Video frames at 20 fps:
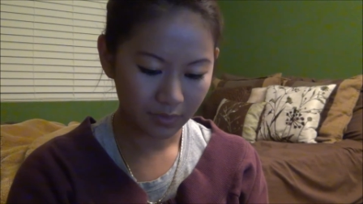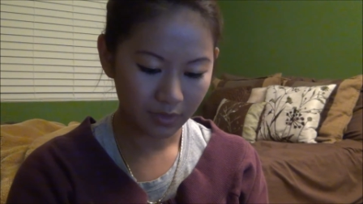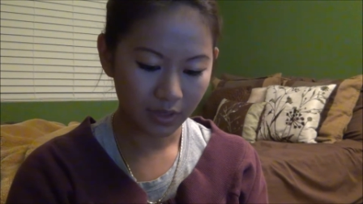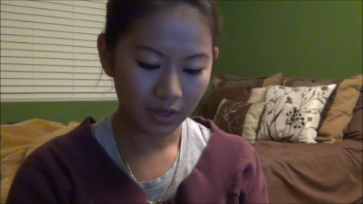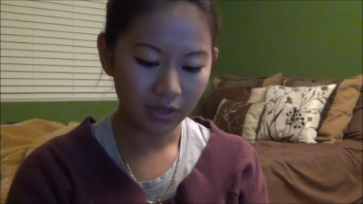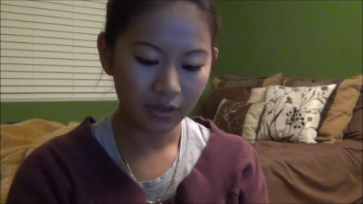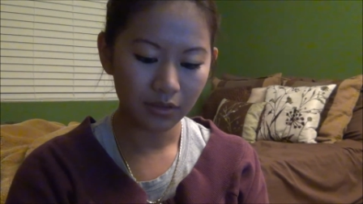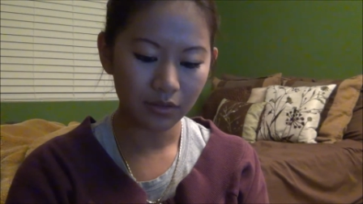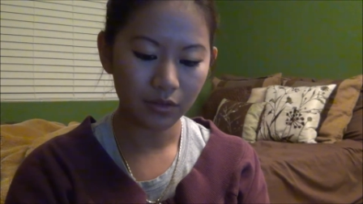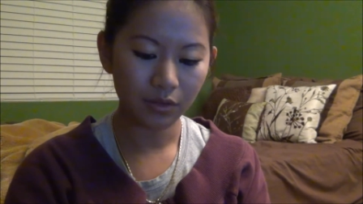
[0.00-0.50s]

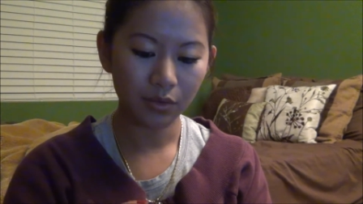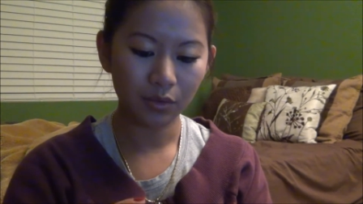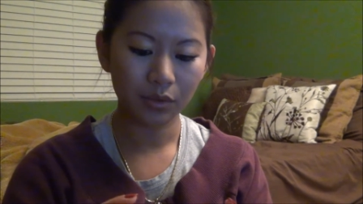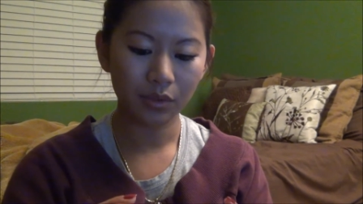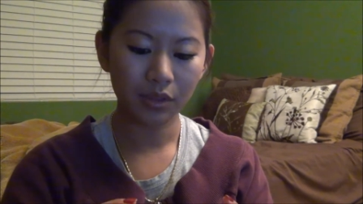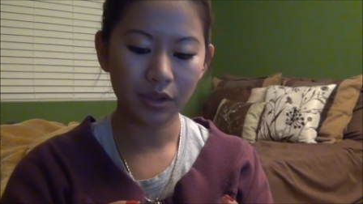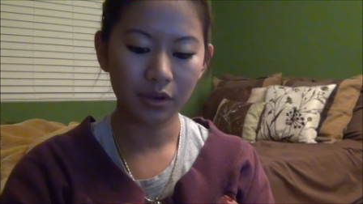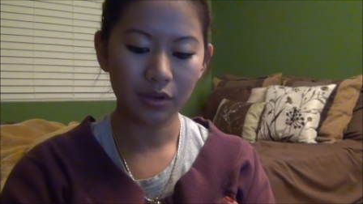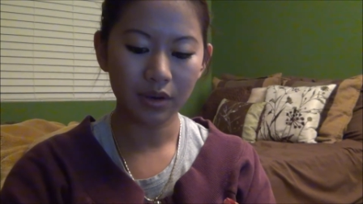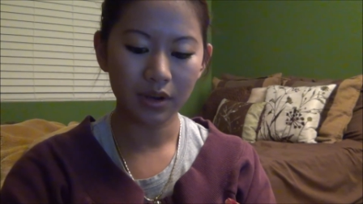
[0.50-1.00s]
Okay, so
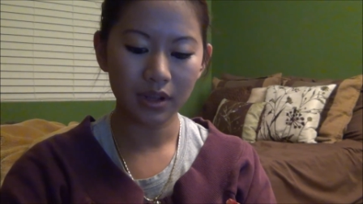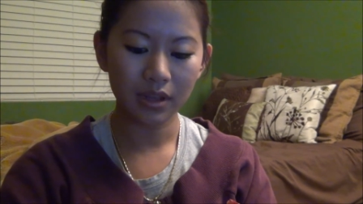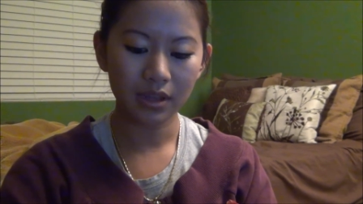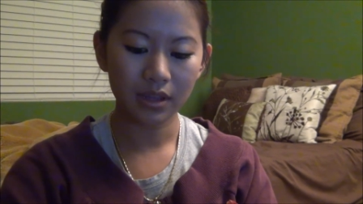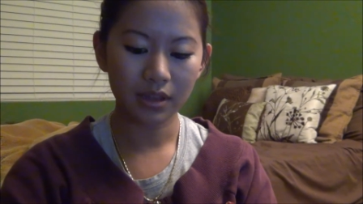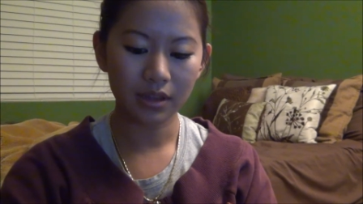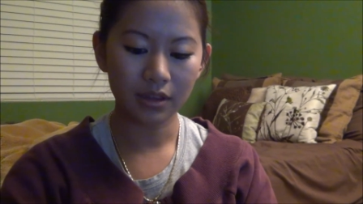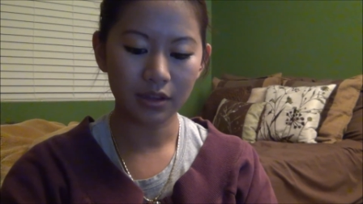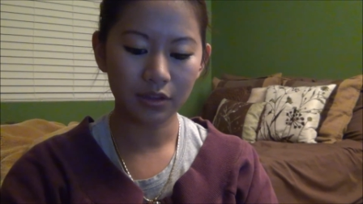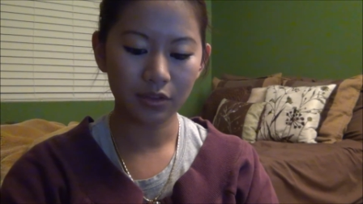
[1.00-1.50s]
there it
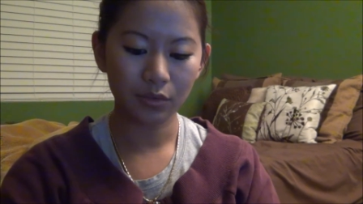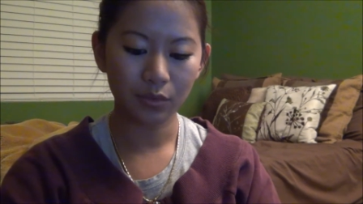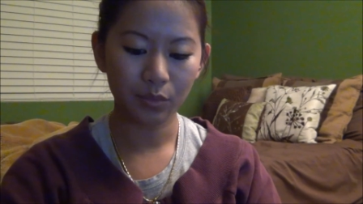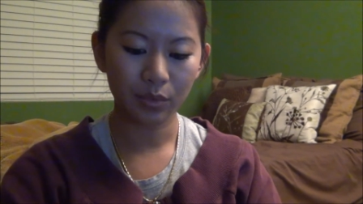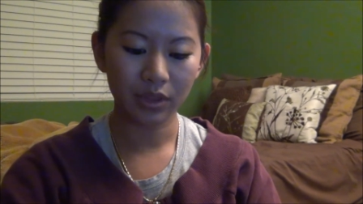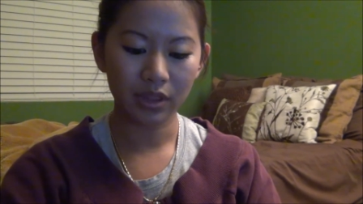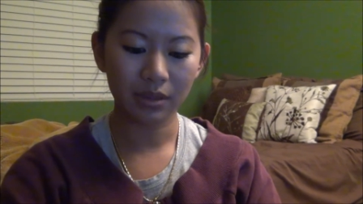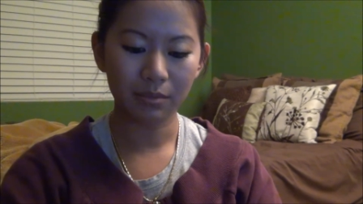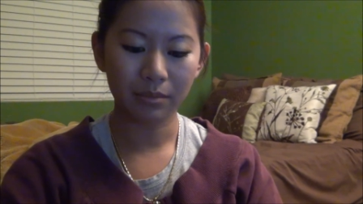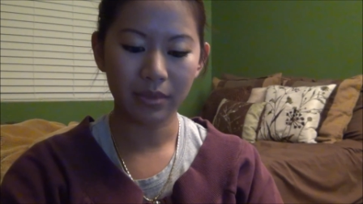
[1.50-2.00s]
is
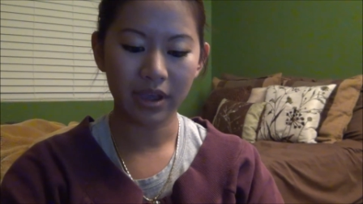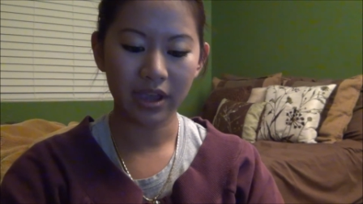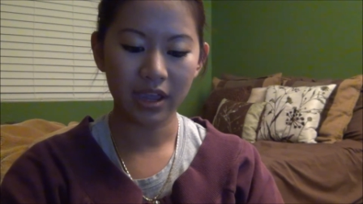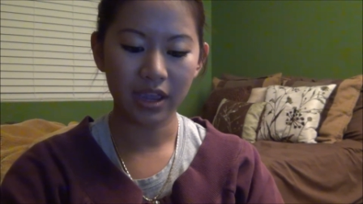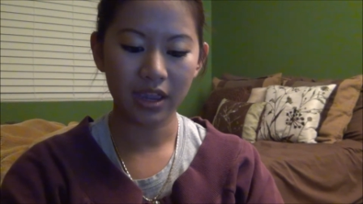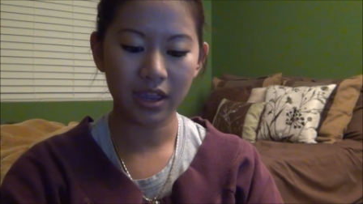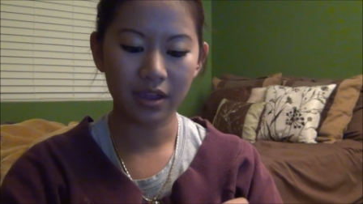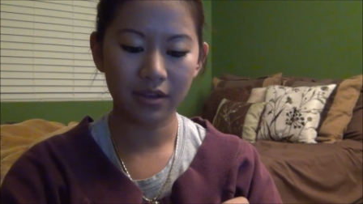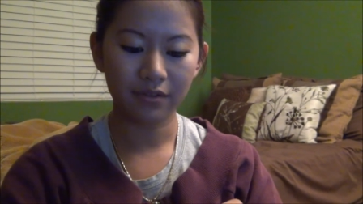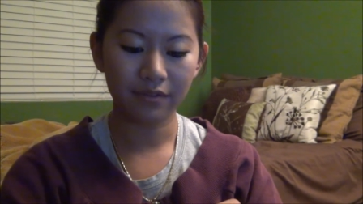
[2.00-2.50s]
with my
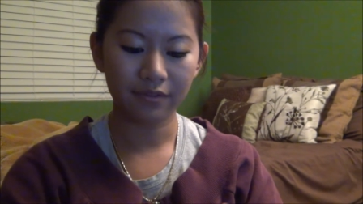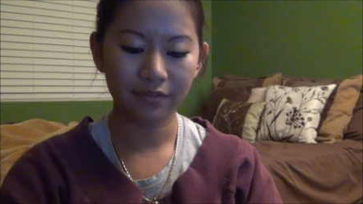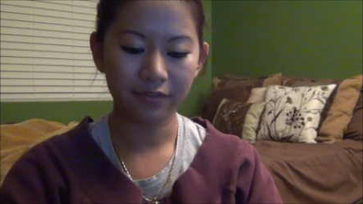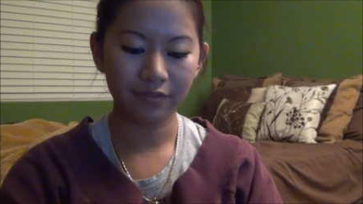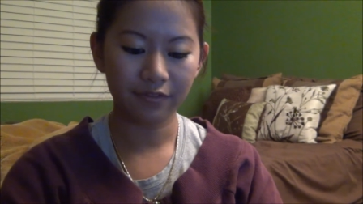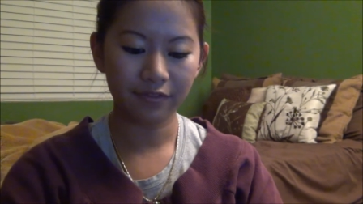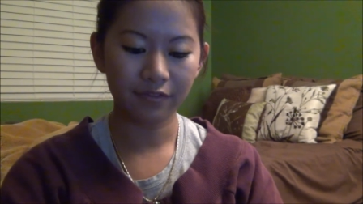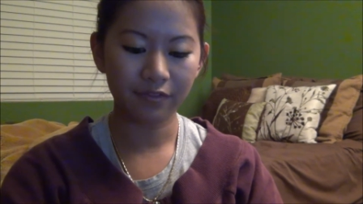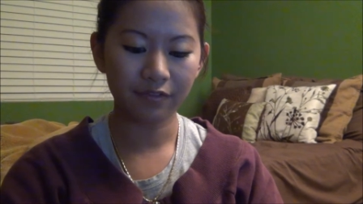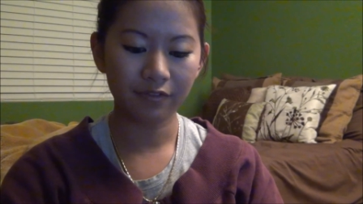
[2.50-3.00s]

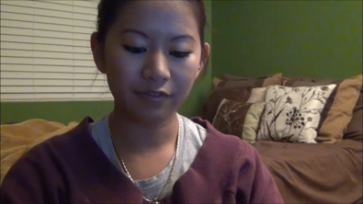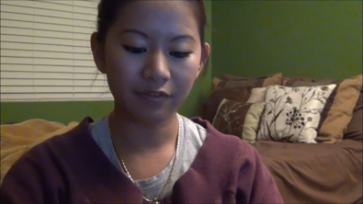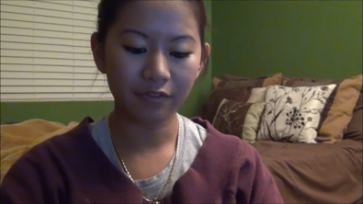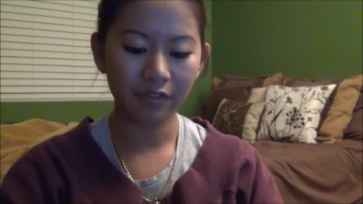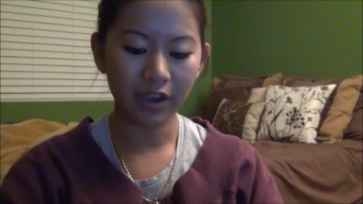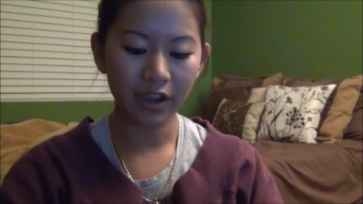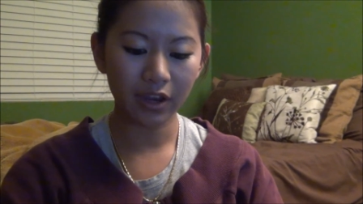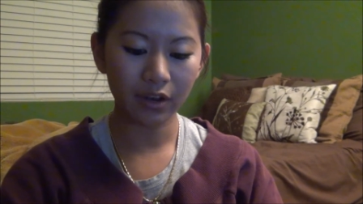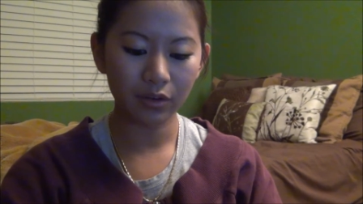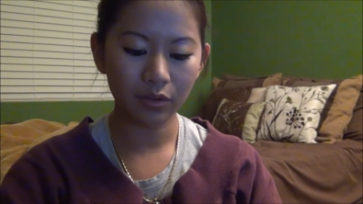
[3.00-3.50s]

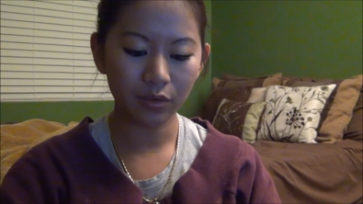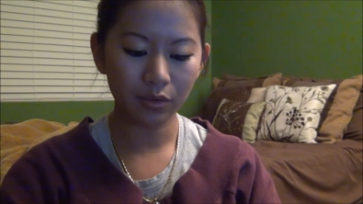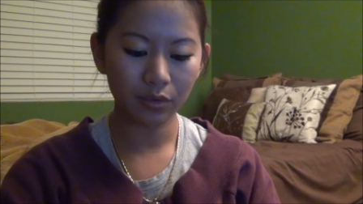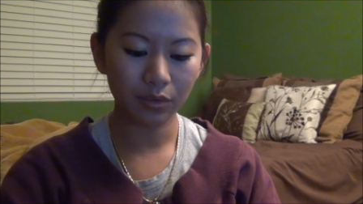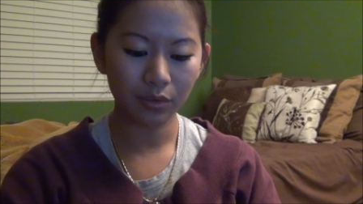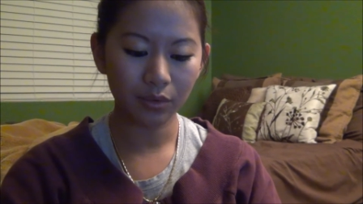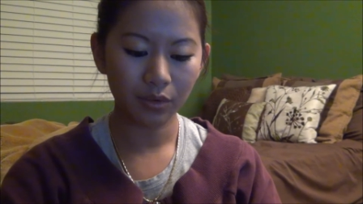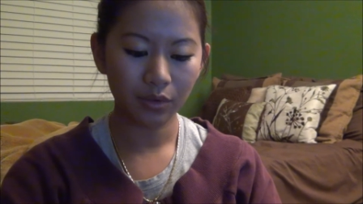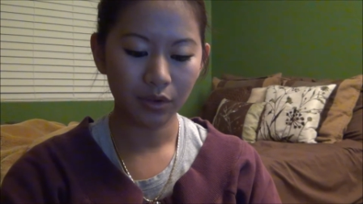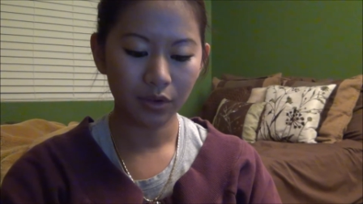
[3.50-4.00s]

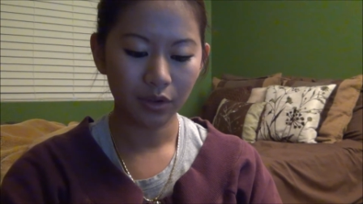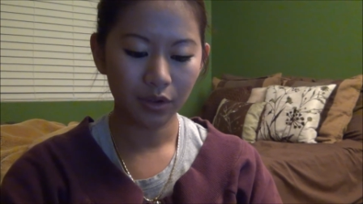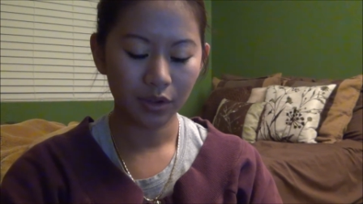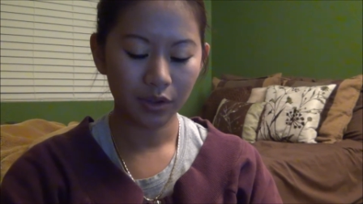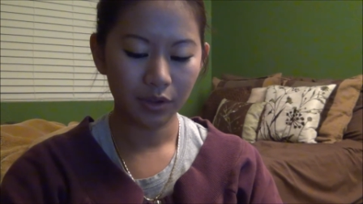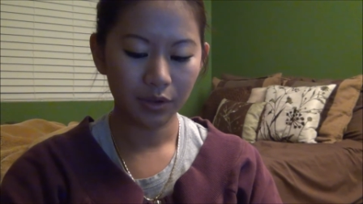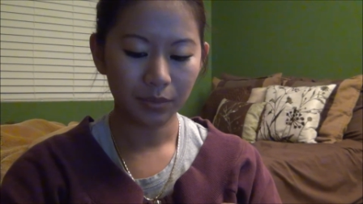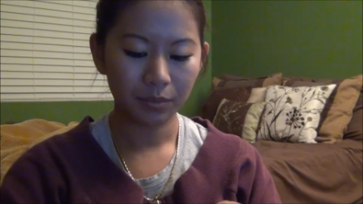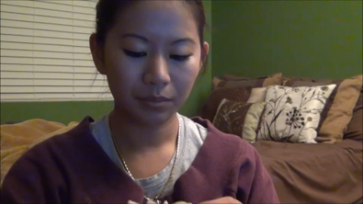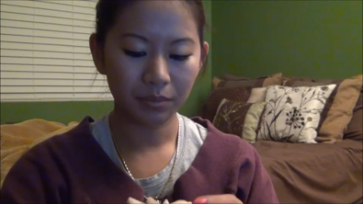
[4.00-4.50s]
final
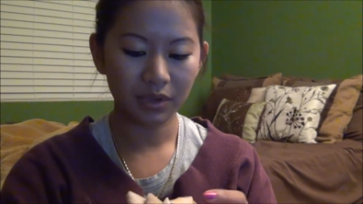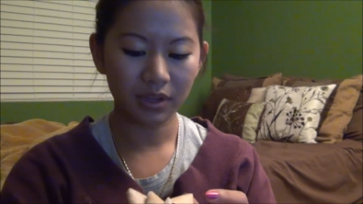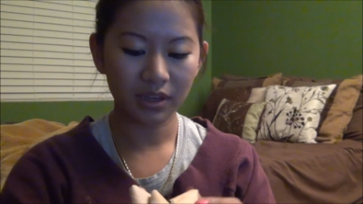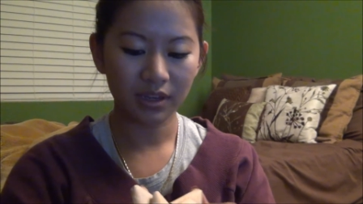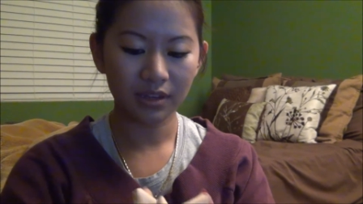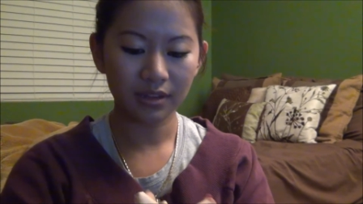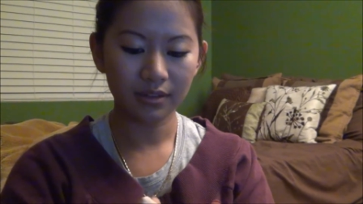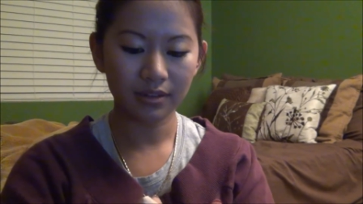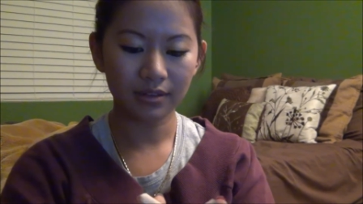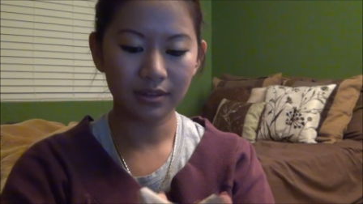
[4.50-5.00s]

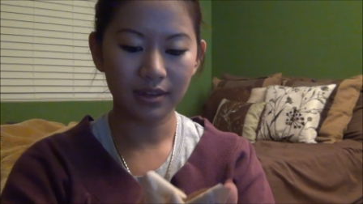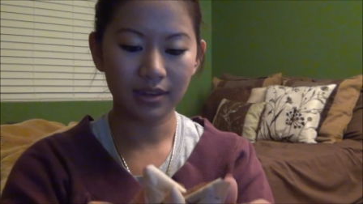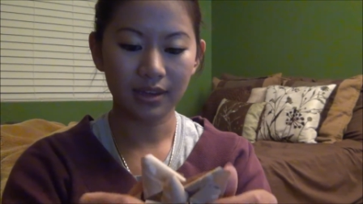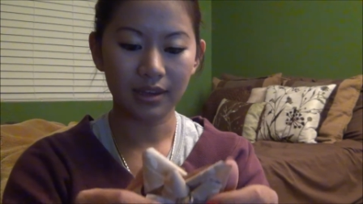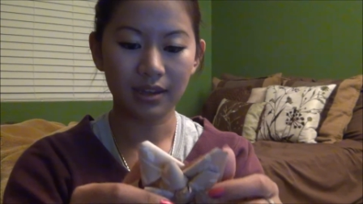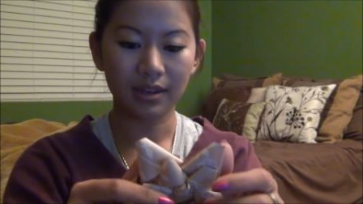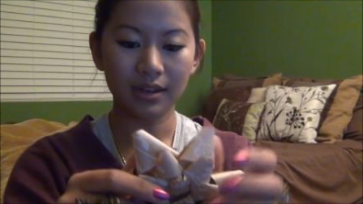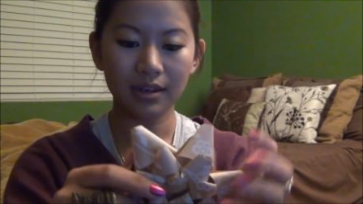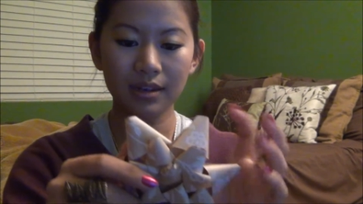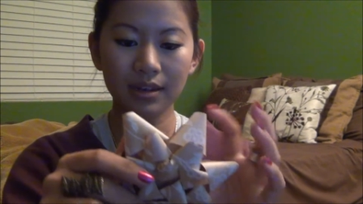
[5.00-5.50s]
piece
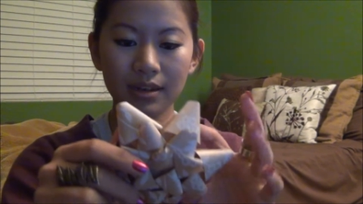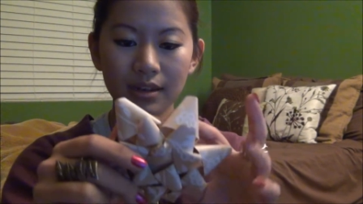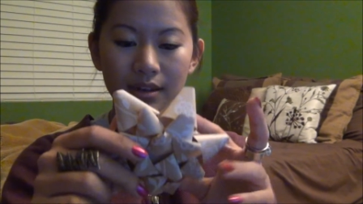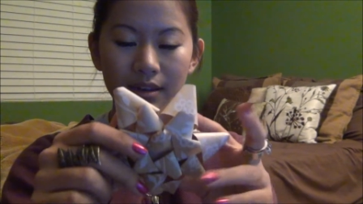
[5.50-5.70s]
in.